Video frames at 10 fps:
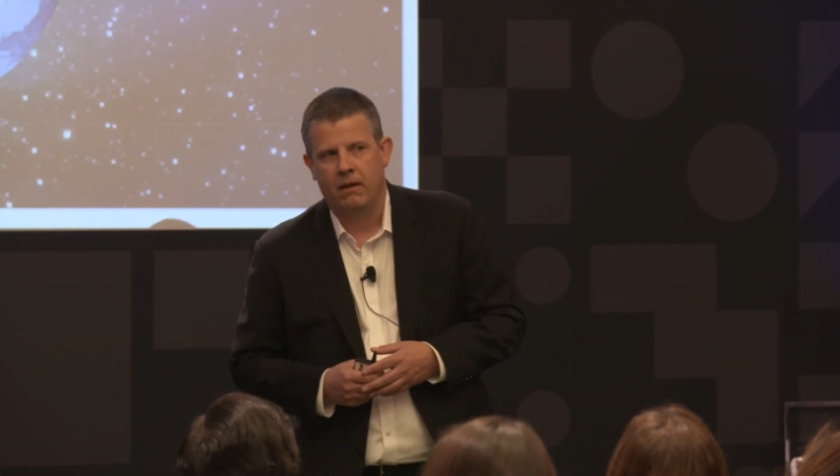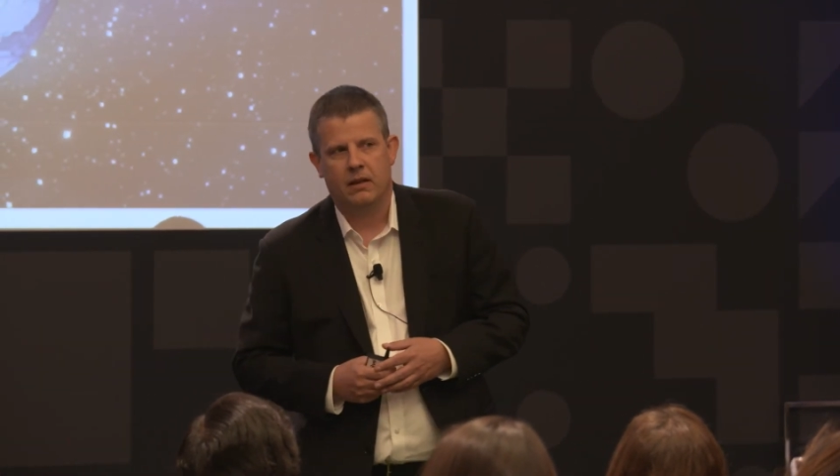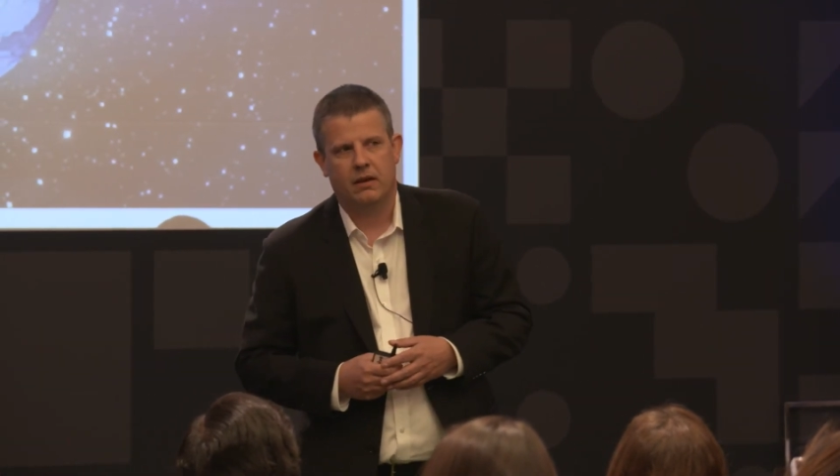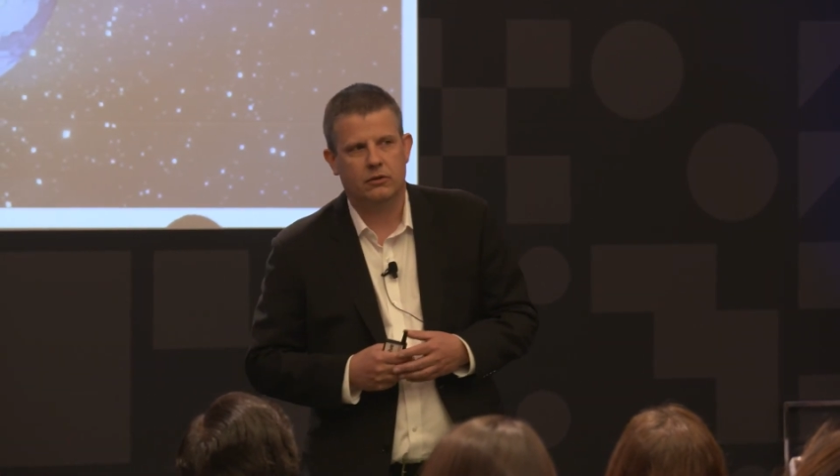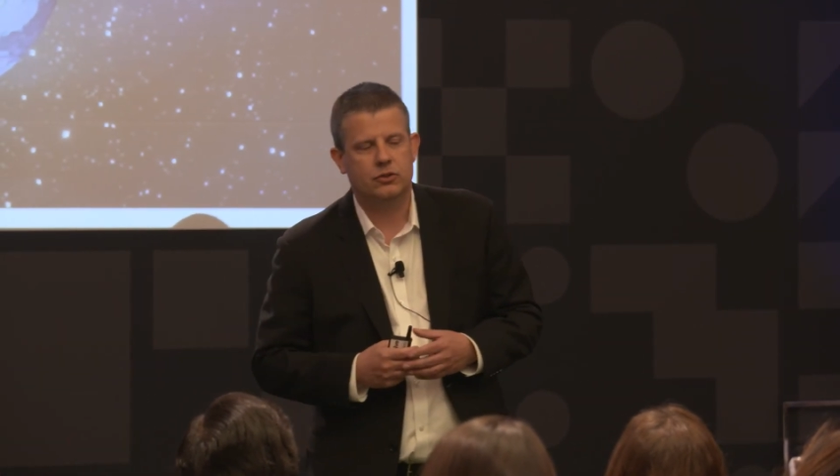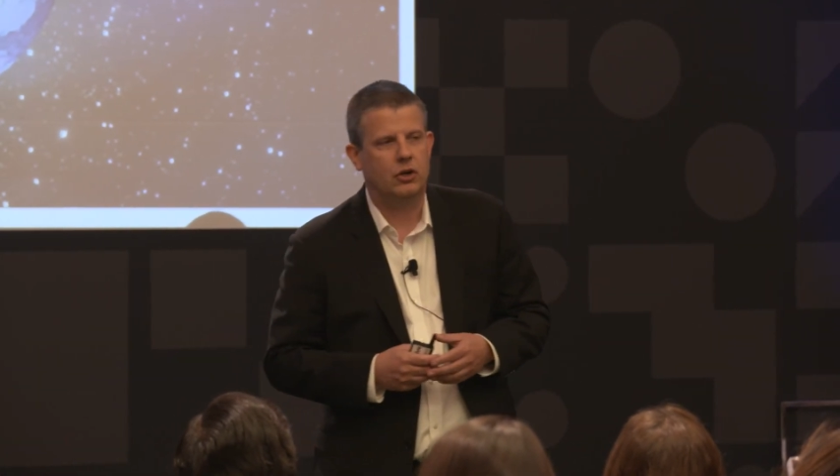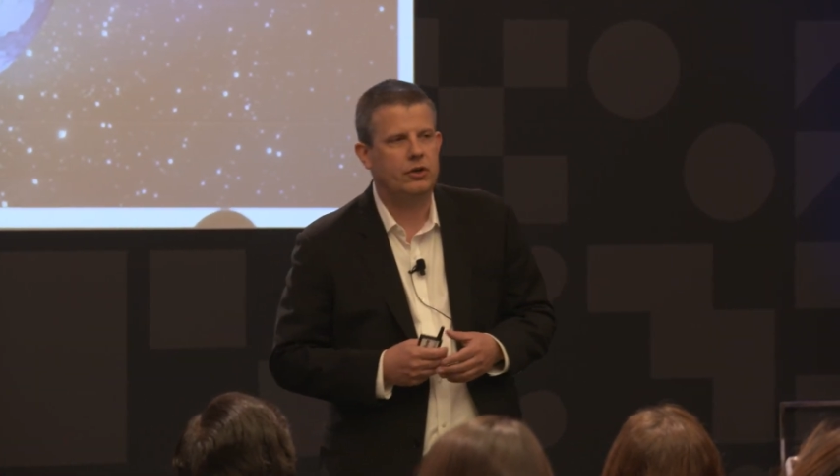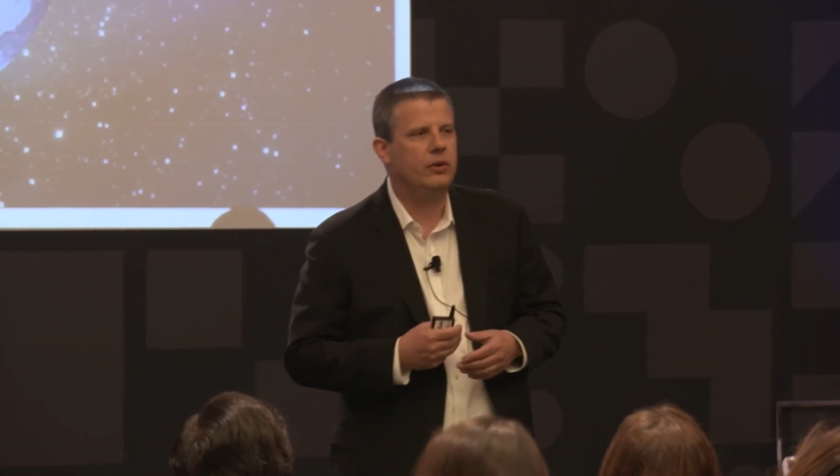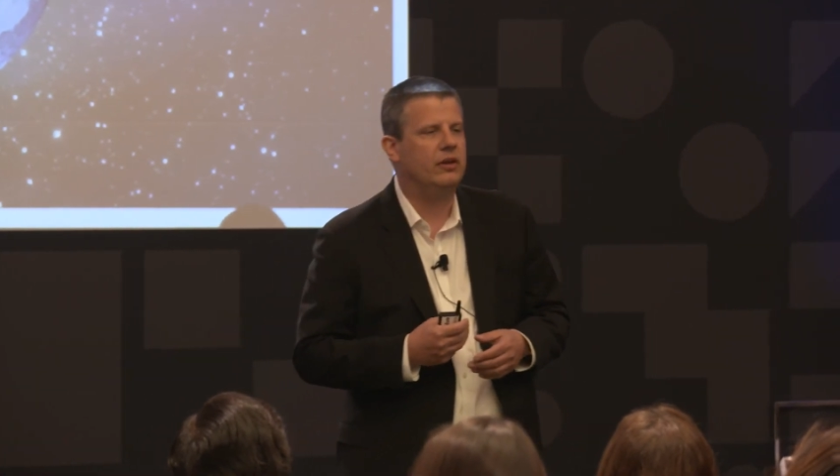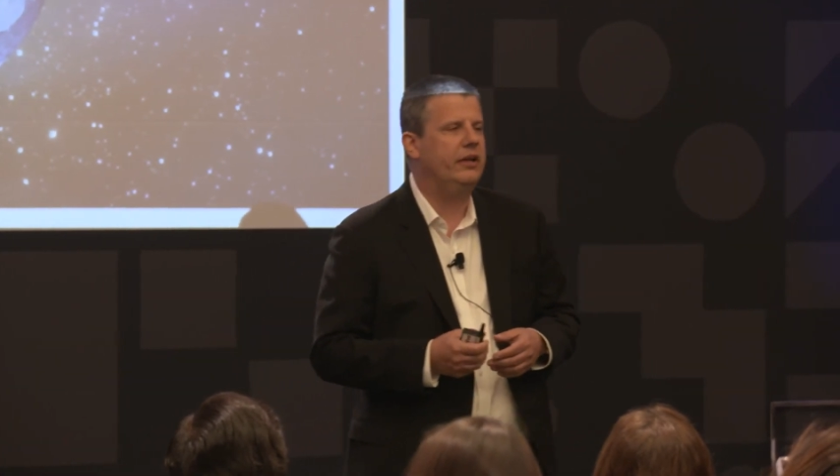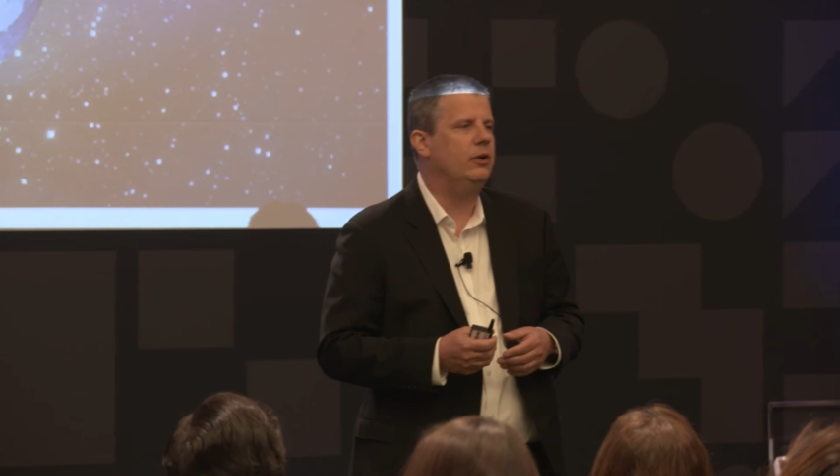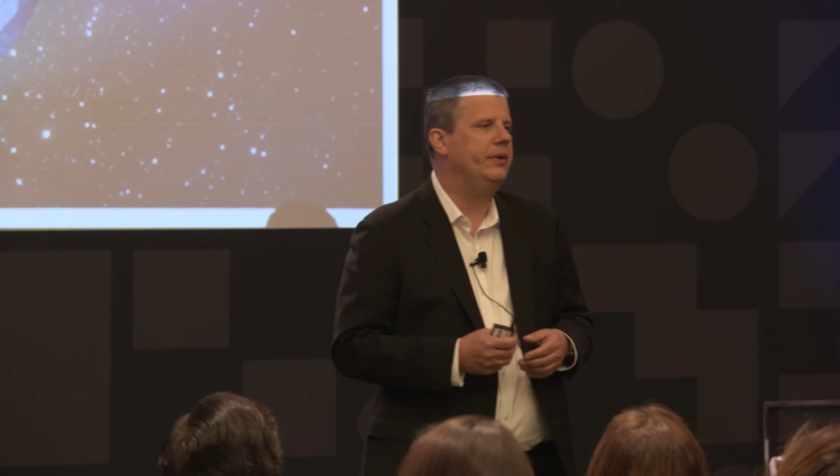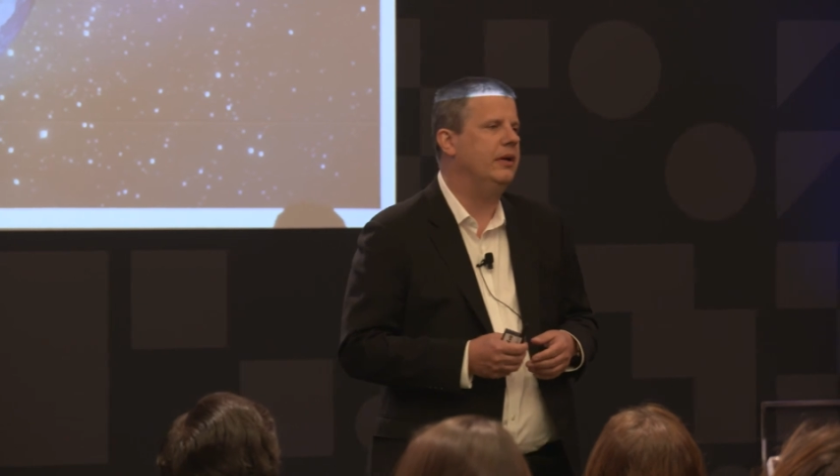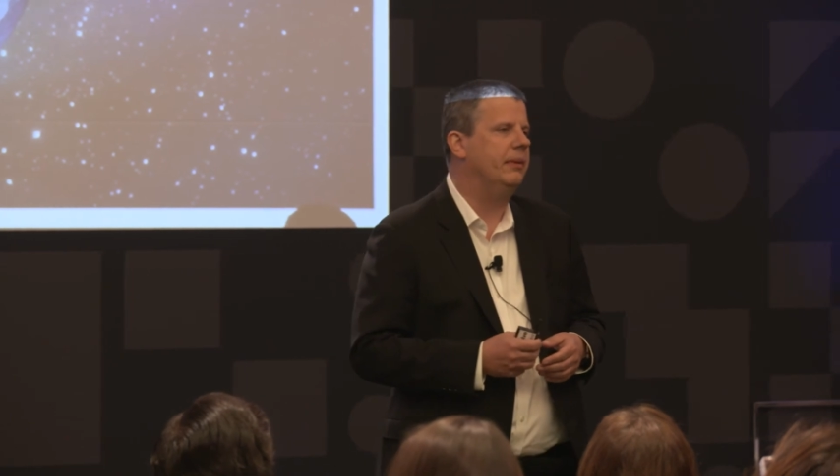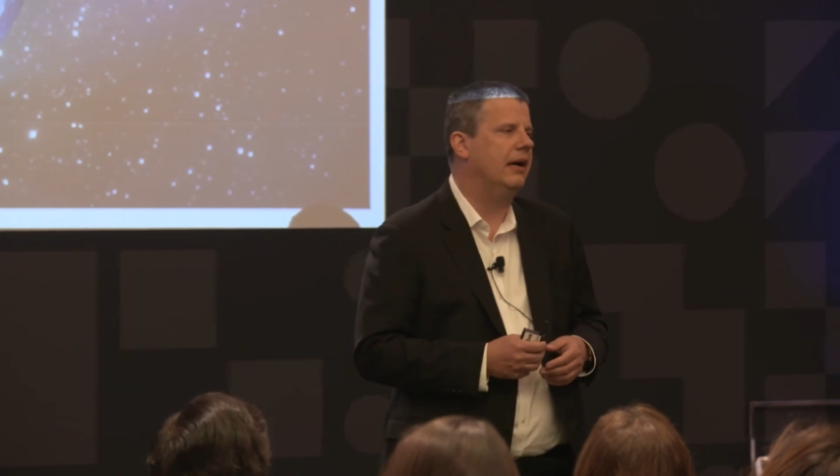And I'll talk to you a little
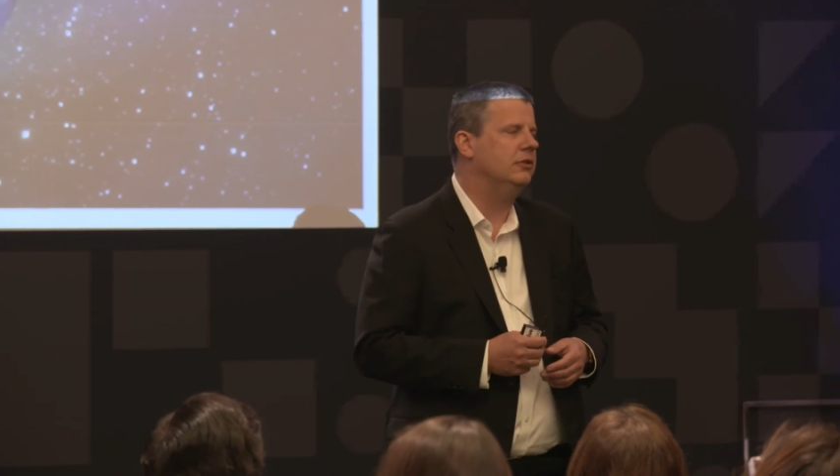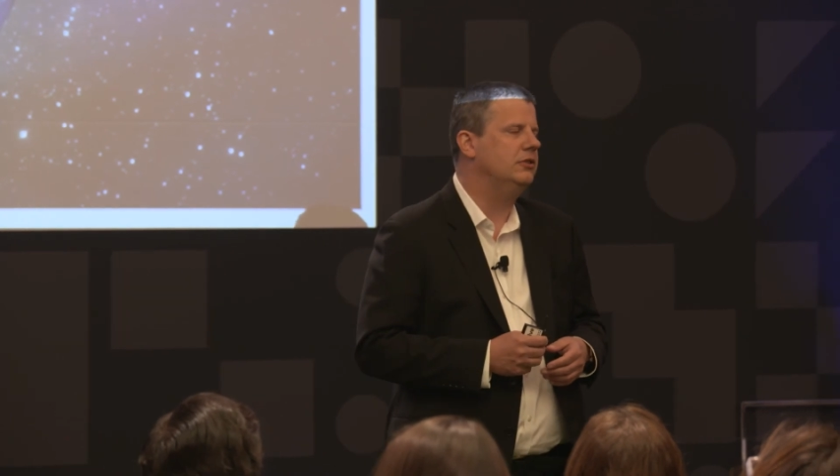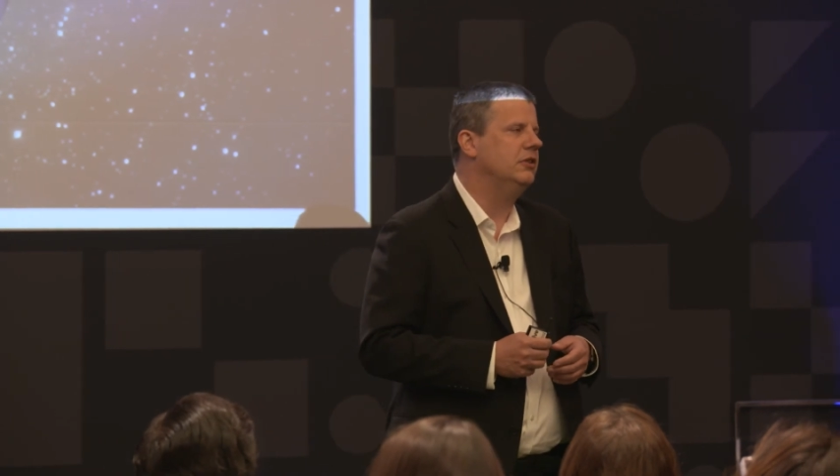bit about